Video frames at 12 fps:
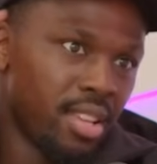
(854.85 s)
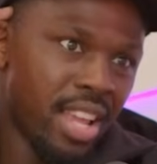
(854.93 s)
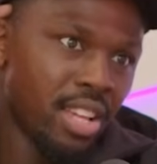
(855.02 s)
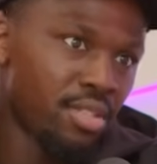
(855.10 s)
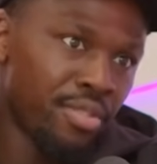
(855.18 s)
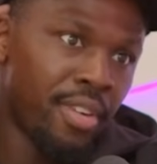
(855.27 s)

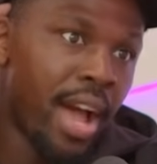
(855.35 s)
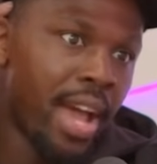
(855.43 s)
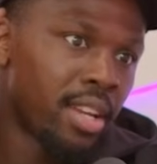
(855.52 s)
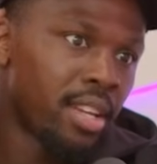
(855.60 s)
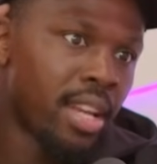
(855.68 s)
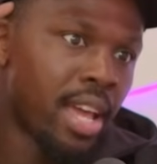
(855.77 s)
That's
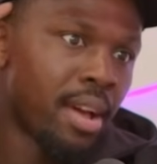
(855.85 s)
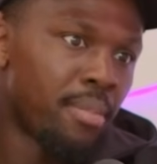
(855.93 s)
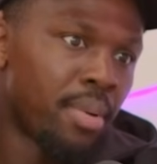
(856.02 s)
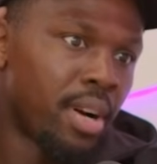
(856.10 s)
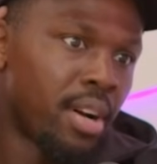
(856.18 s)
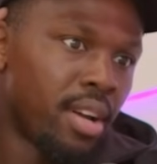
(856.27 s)
fine in that,
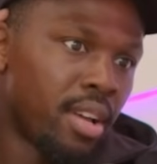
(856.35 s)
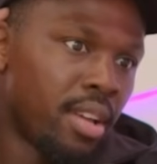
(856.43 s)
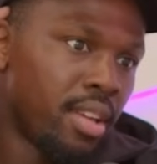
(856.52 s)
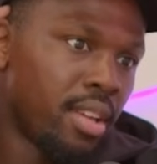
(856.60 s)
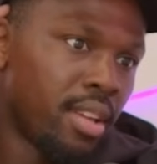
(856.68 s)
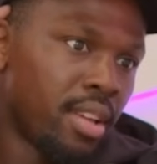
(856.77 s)
but
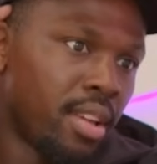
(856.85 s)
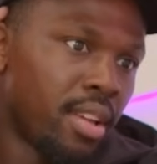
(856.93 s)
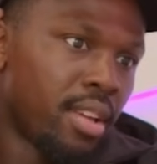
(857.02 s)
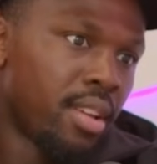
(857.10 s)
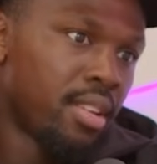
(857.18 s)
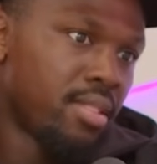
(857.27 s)

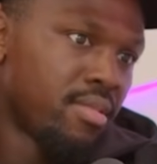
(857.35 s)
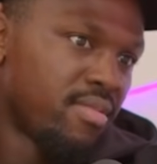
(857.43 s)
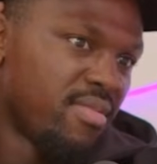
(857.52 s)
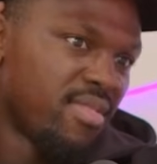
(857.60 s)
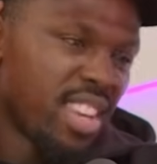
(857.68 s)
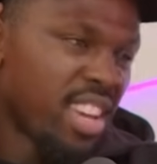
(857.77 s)

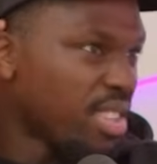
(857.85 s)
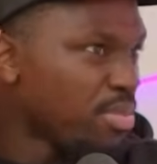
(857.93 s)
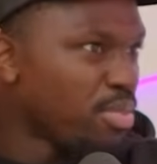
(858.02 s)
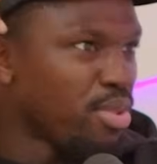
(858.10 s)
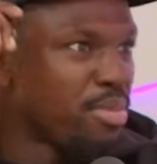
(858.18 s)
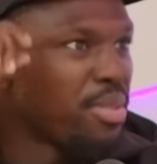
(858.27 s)
it's
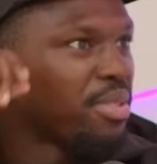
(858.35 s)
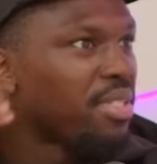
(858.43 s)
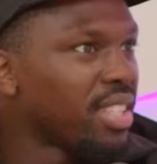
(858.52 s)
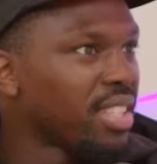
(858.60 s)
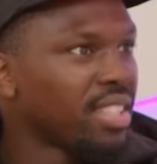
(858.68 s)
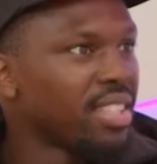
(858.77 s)
Bournemouth,
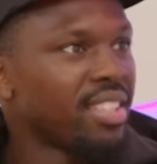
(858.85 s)
innit?